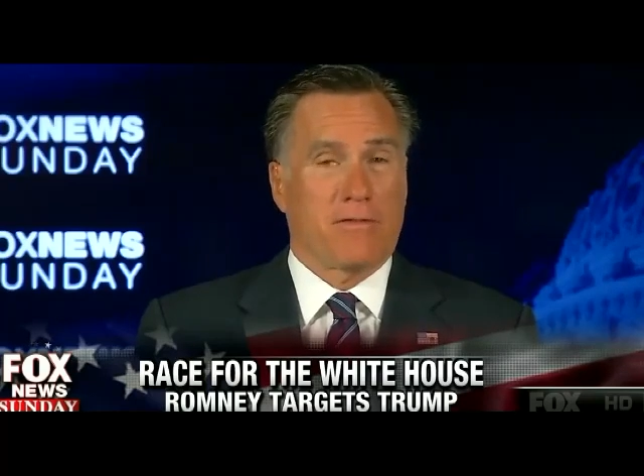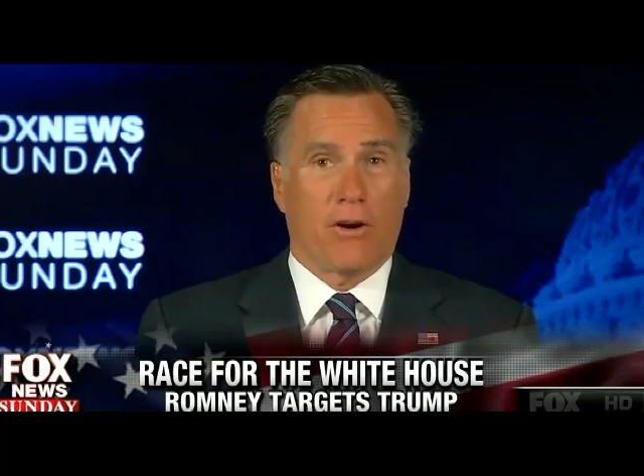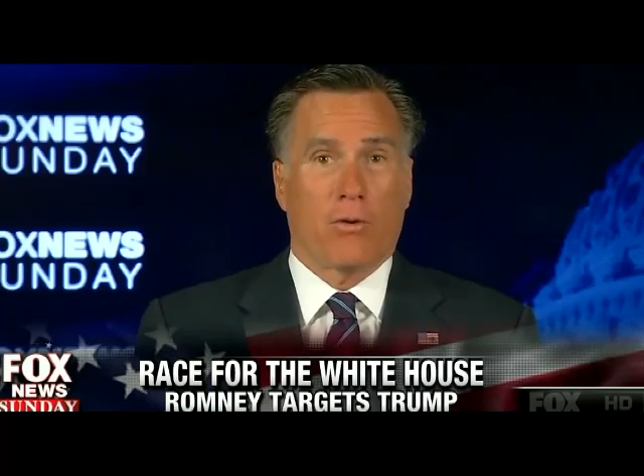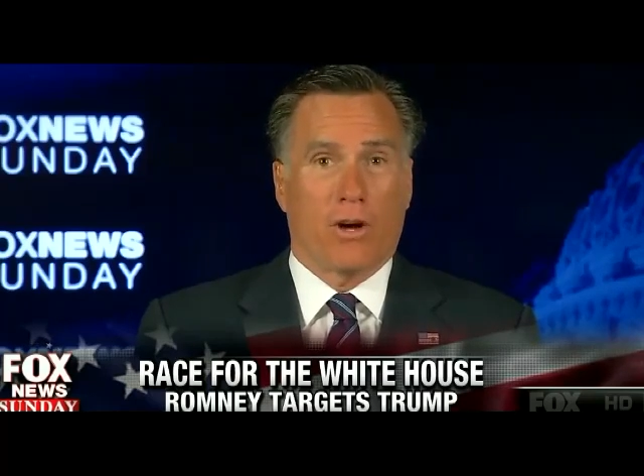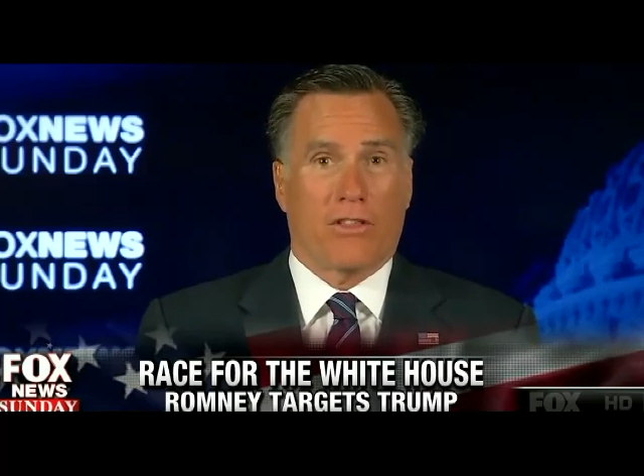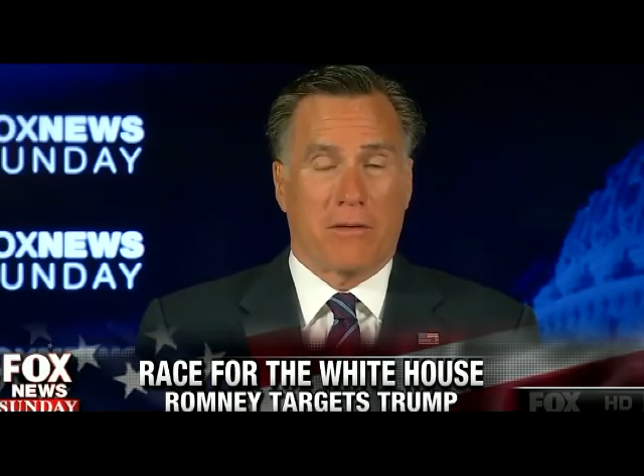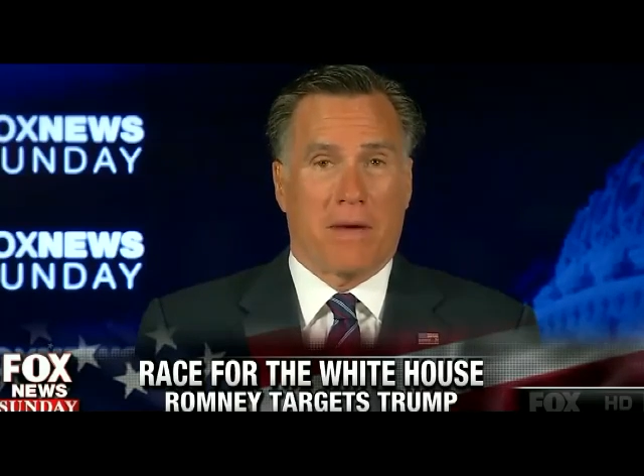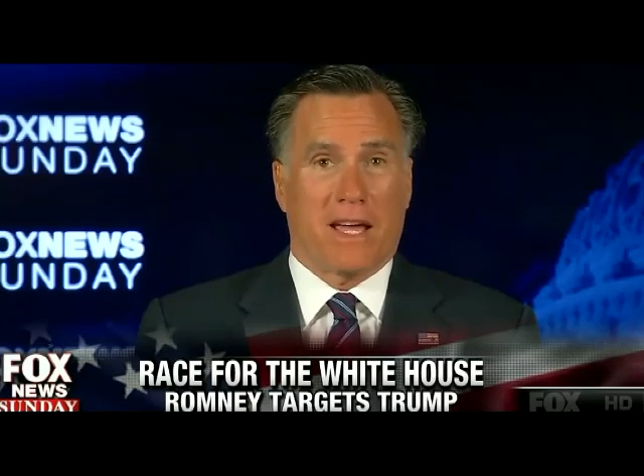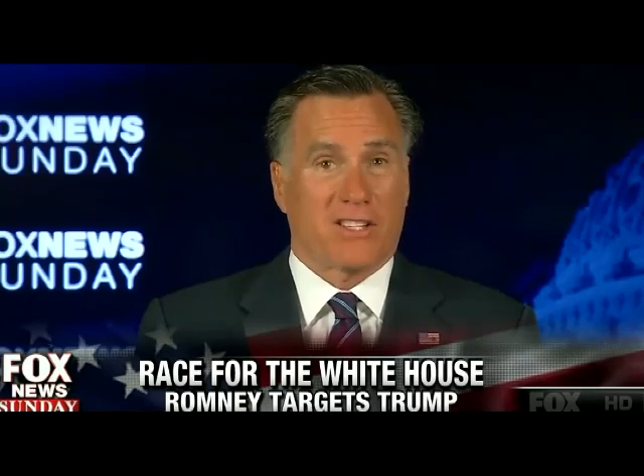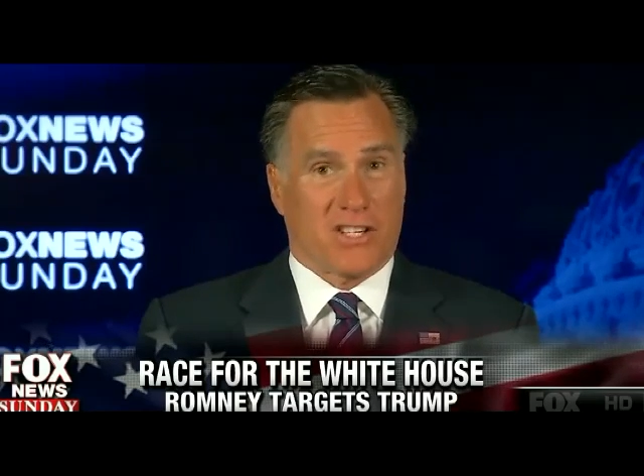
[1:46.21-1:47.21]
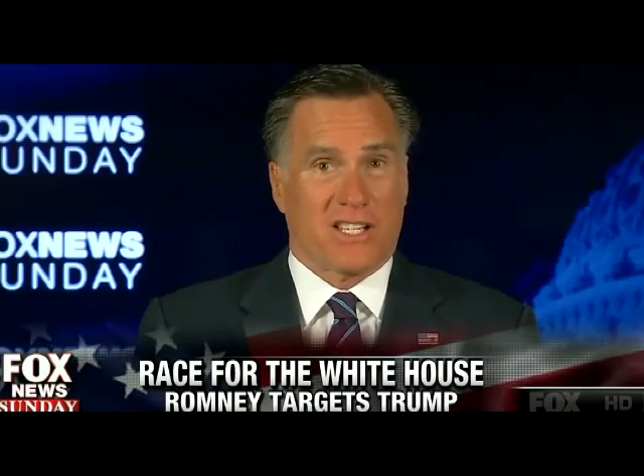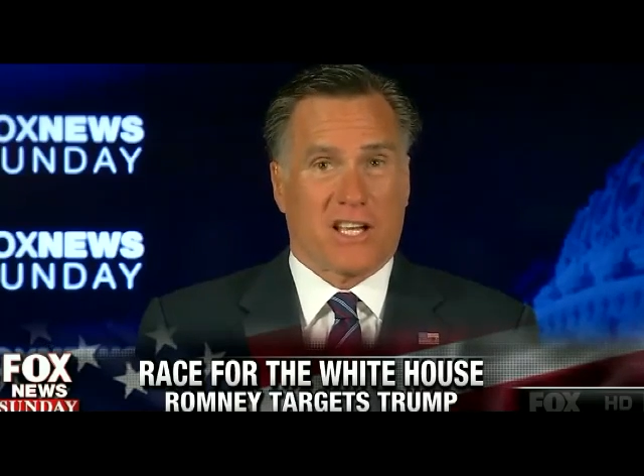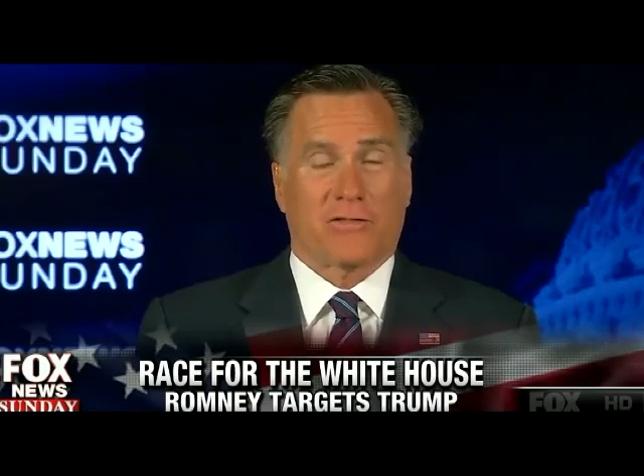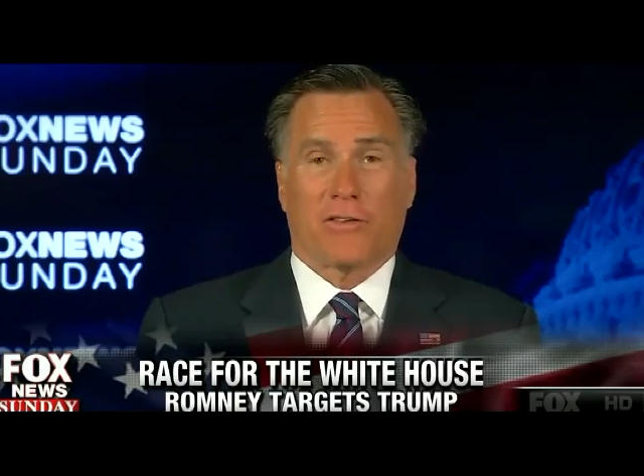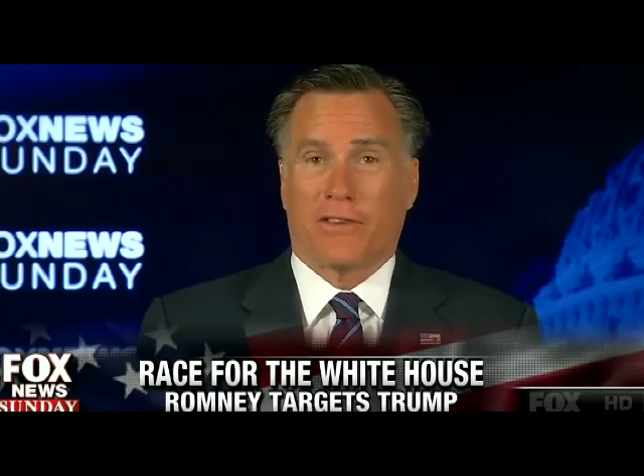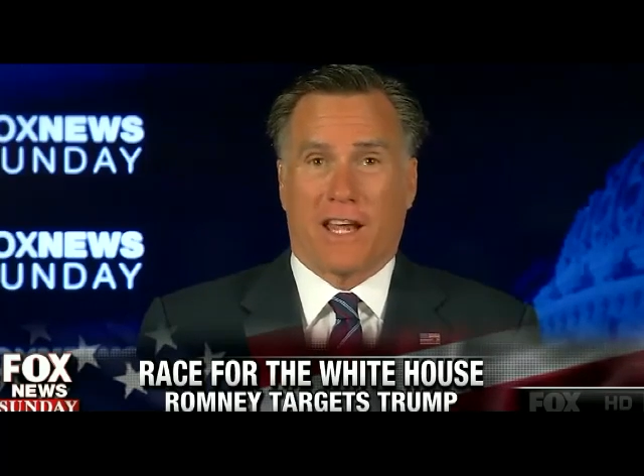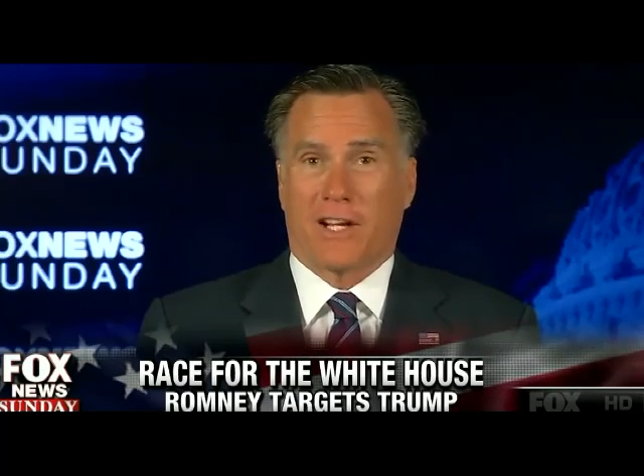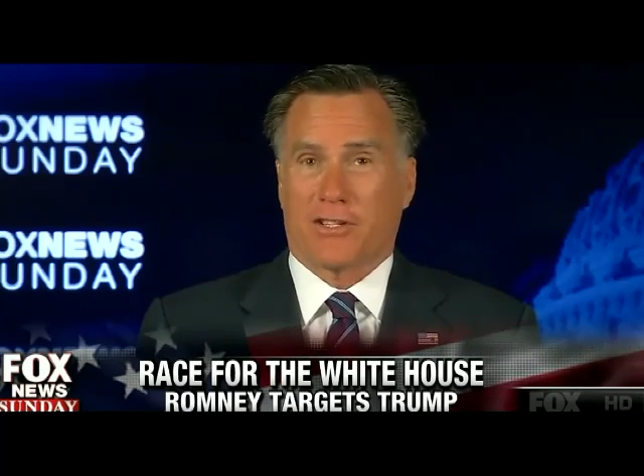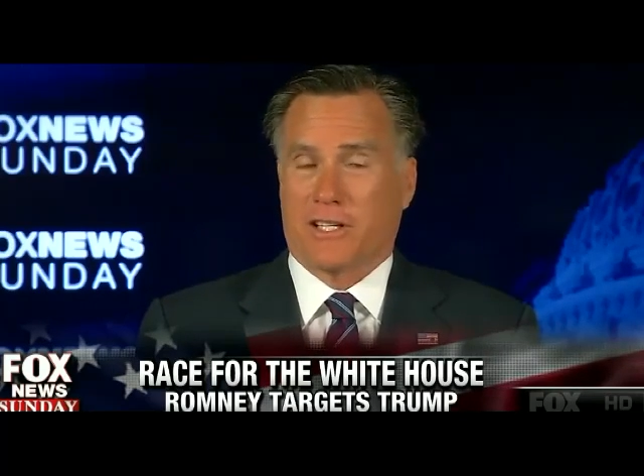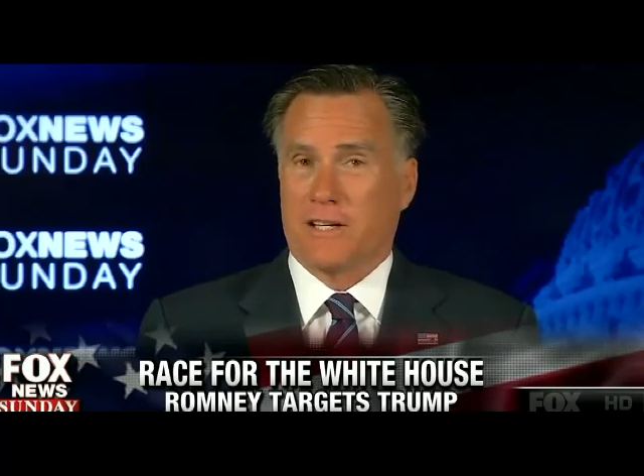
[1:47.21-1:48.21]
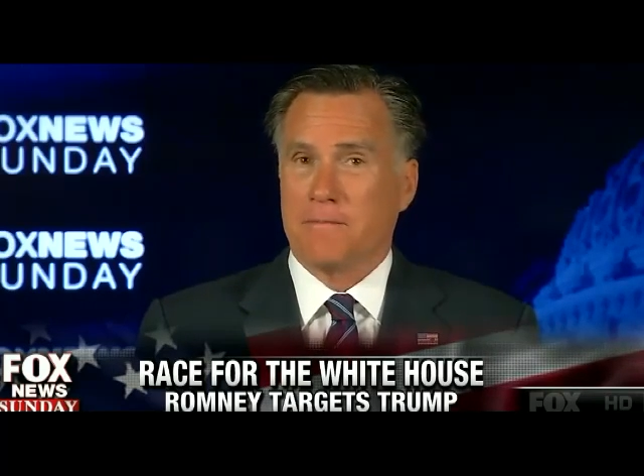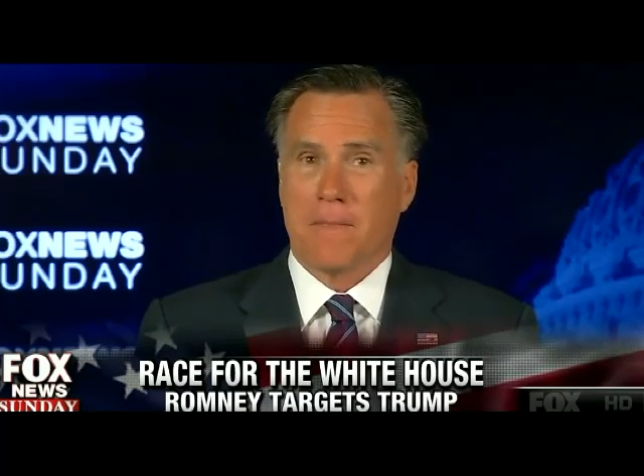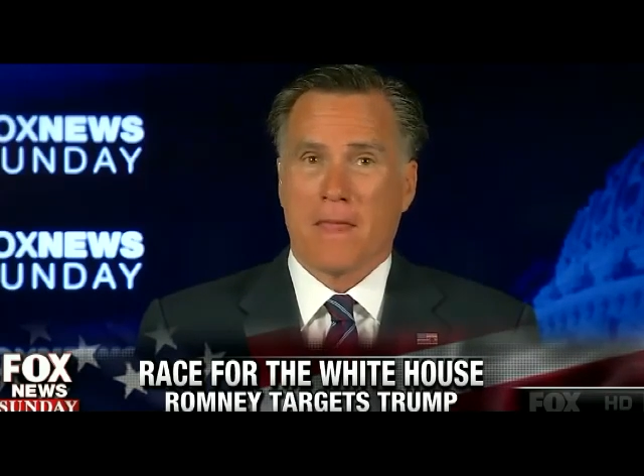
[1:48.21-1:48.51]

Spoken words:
very wealthy man, successful financially.